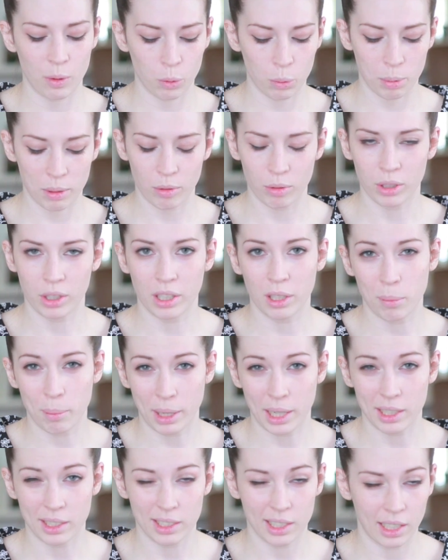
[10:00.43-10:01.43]
would be really
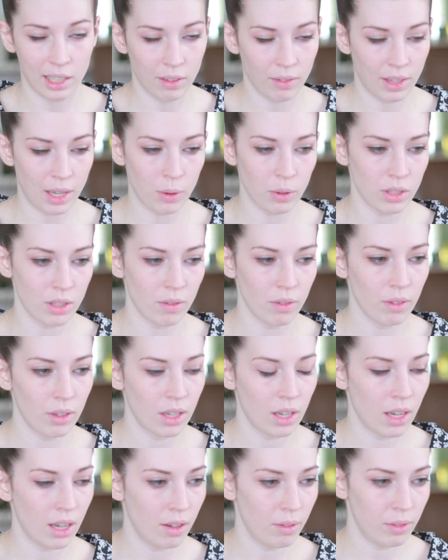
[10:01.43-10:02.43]
embarrassing if that was
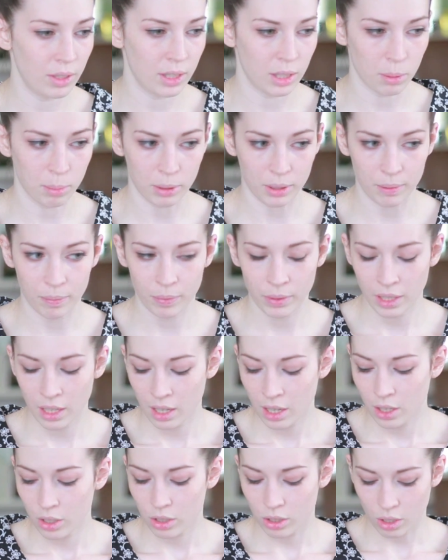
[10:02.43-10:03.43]
visible.
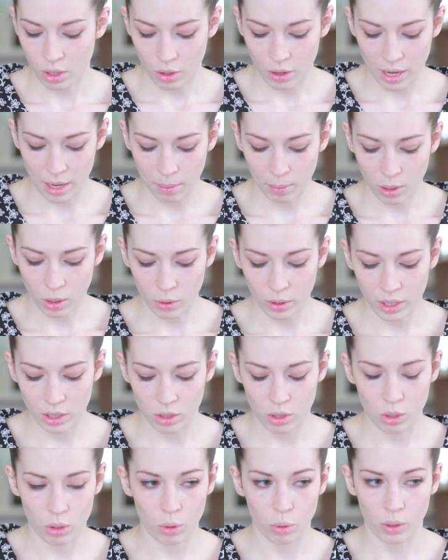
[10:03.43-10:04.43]
So I'm going
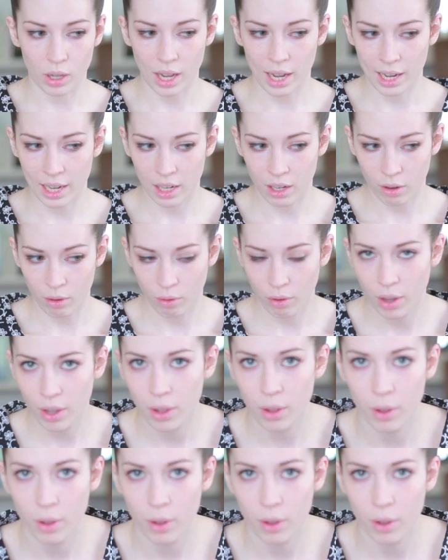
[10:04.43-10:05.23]
to kind of